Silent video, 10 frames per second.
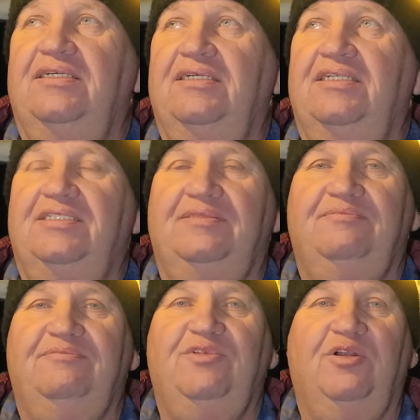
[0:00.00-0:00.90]
It's
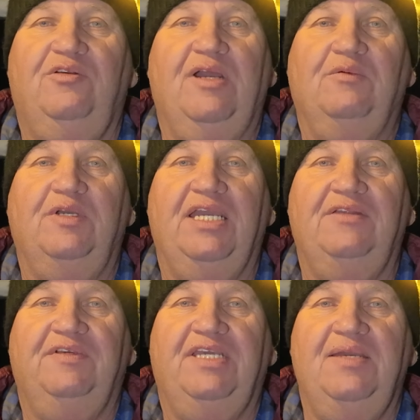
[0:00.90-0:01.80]
not a great weekend
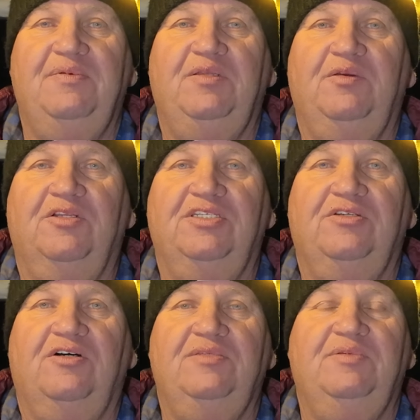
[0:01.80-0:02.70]
for camping, to be honest,
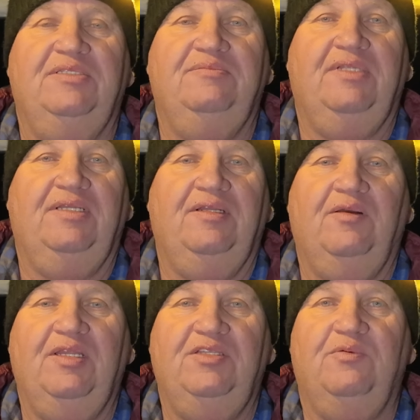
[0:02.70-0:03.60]
guys, but
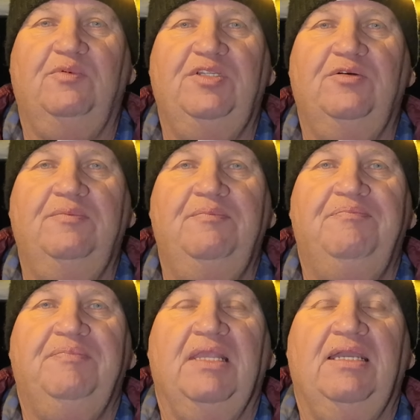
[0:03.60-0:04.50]
anyway, that's what we're doing.
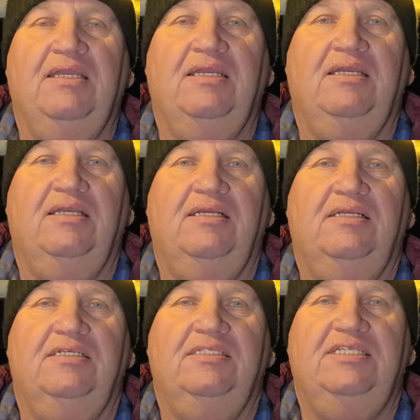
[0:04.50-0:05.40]

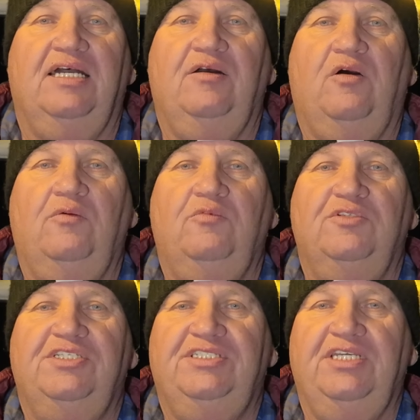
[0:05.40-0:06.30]
So I will
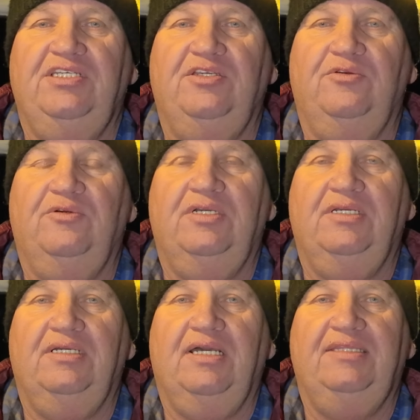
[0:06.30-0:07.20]
see you
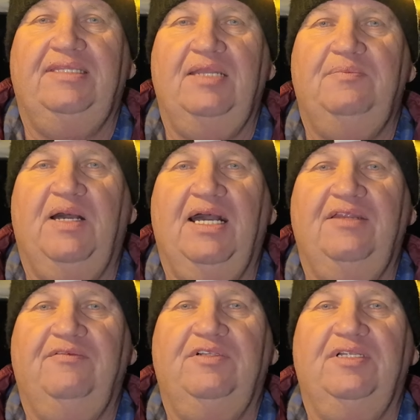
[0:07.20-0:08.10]
at that part
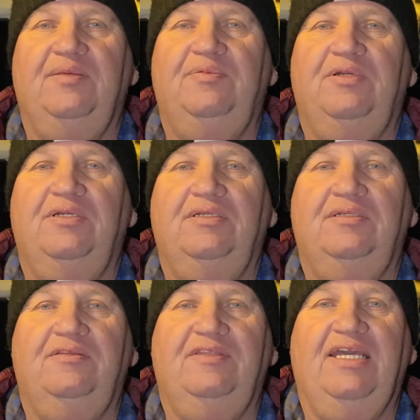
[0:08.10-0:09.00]
of the clip
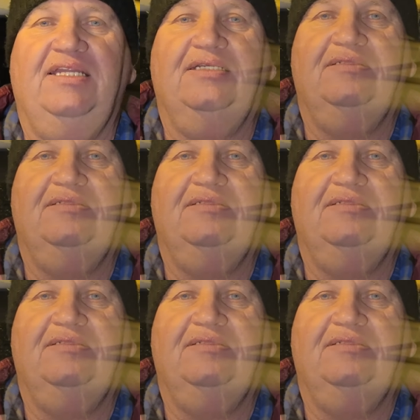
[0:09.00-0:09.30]
then.